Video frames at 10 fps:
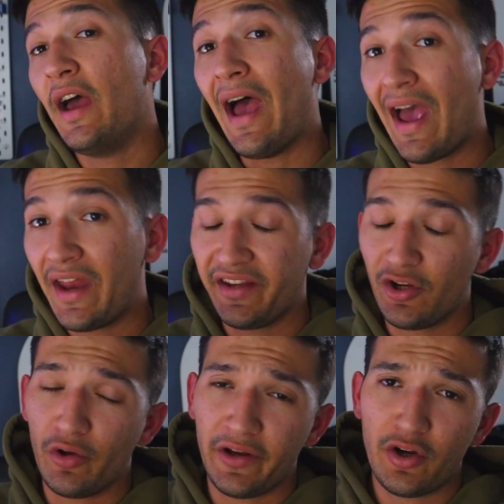and it
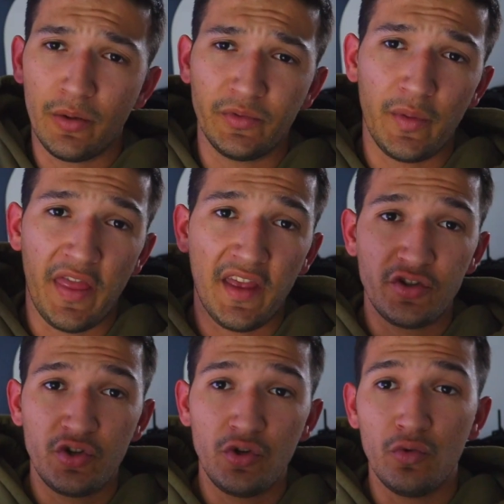only comes with
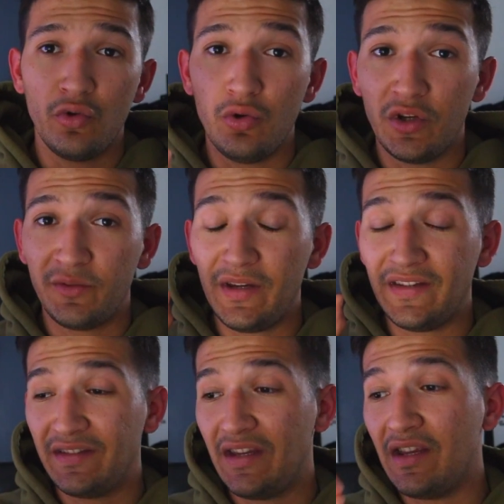2
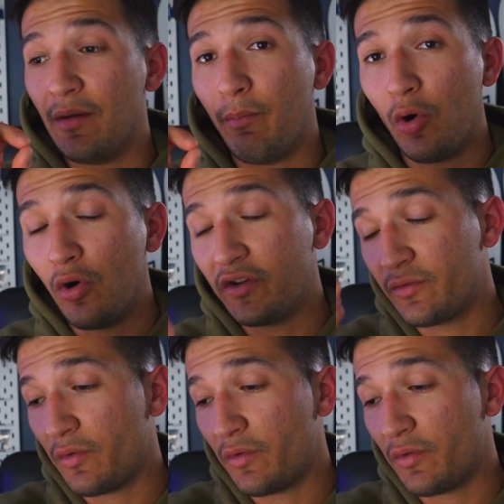USB-C ports,